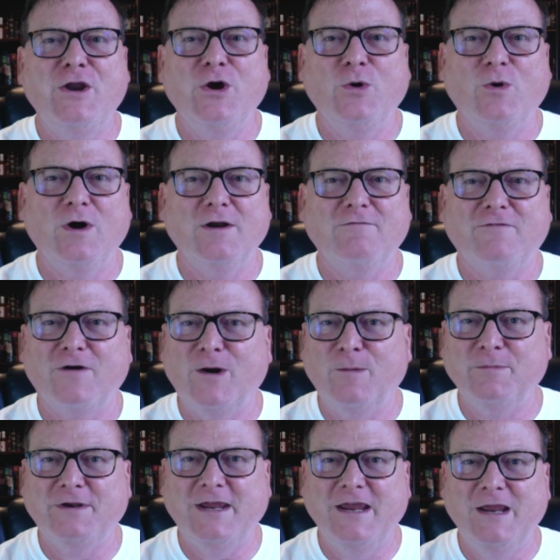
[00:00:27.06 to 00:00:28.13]
new one
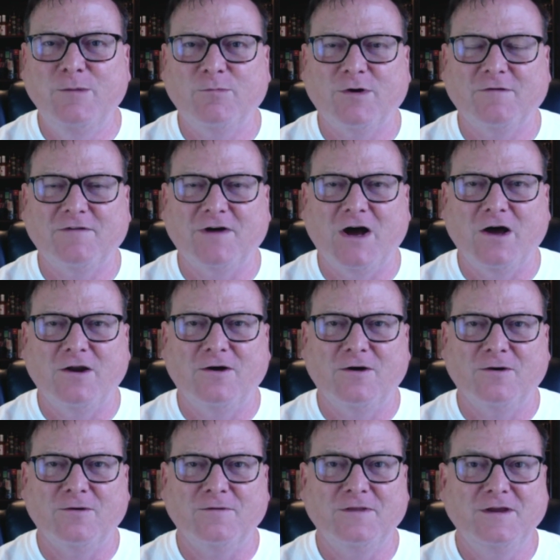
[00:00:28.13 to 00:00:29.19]
from Team
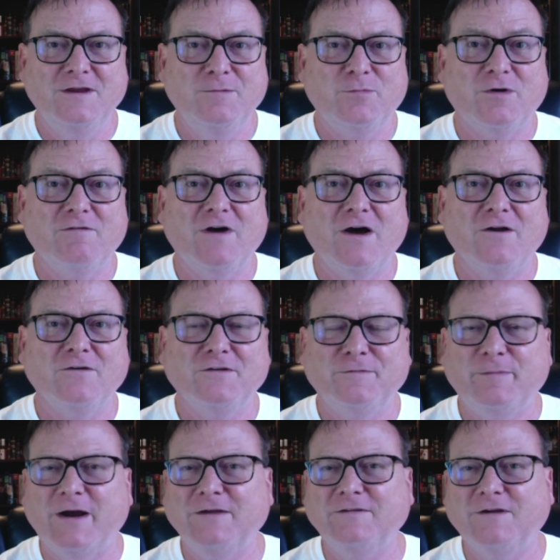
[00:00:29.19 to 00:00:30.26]
Bravado, the Bravado
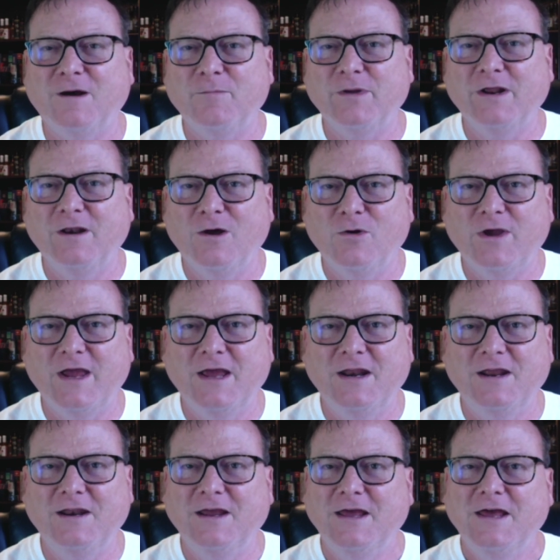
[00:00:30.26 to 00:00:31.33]
Spice Company
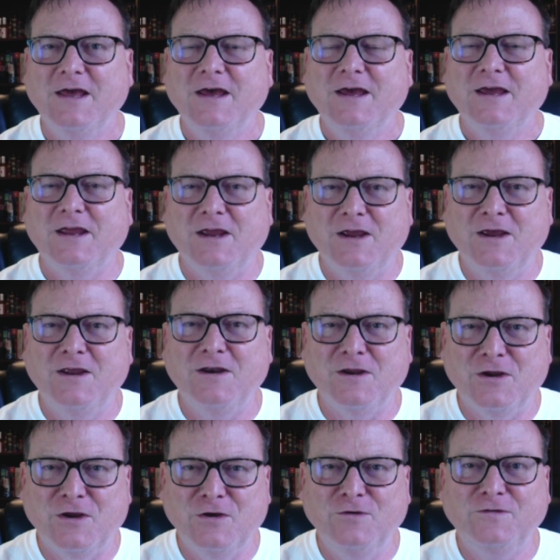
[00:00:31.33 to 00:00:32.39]
located in
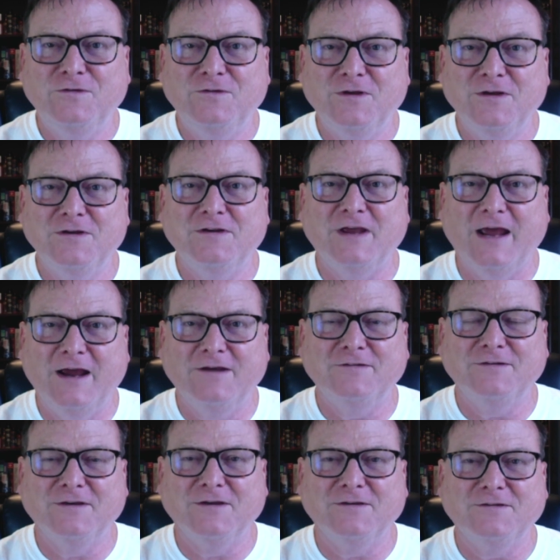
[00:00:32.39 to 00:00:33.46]
Houston,
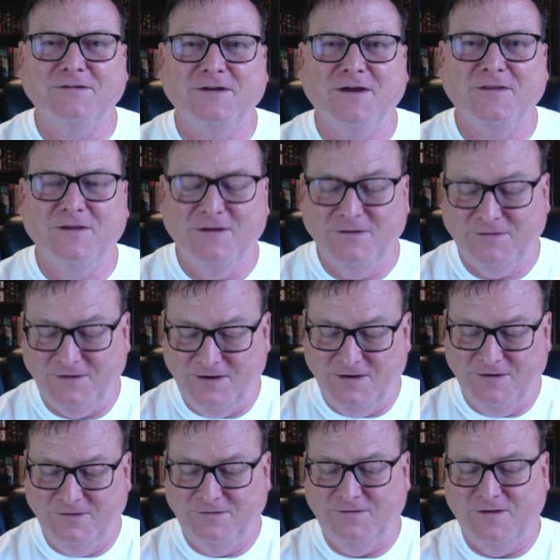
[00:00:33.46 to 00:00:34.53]
Texas. Now, this
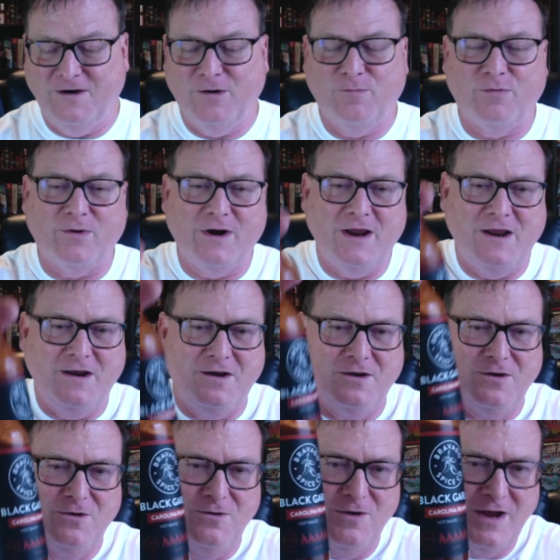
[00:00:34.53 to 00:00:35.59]
is their brand
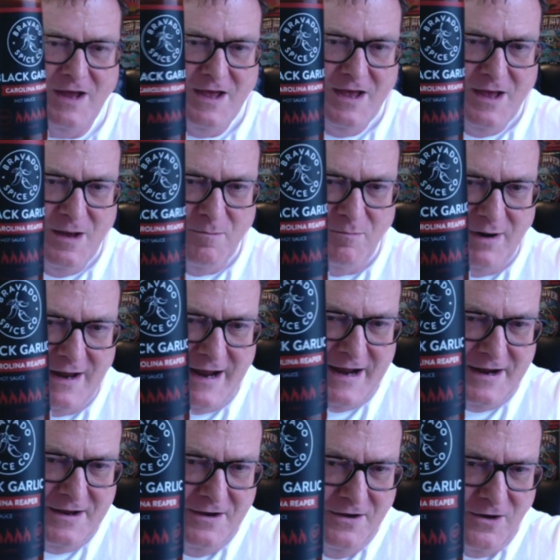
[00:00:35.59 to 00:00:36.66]
new
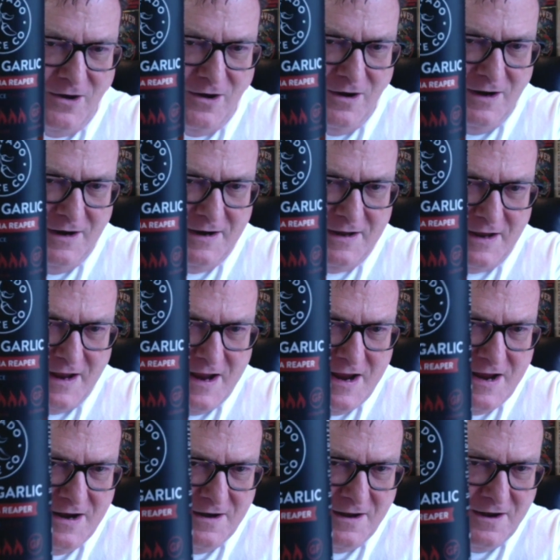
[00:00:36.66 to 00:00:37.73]
Black Garlic
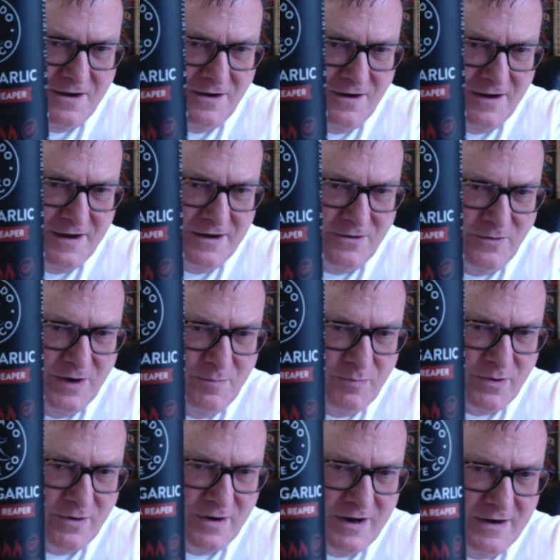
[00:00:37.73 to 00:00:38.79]
and Carolina
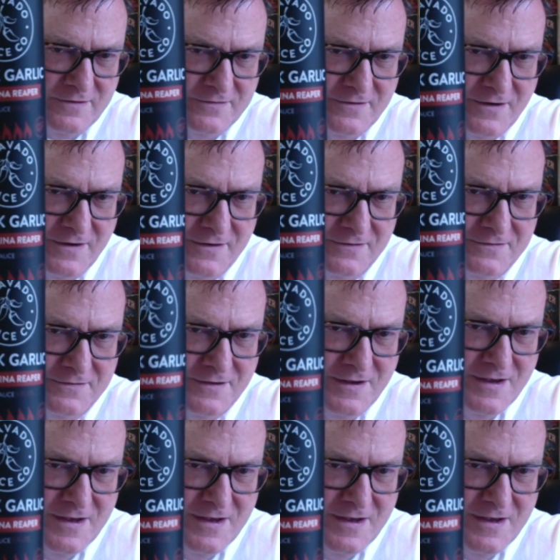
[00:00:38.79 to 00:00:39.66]
Reaper hot sauce.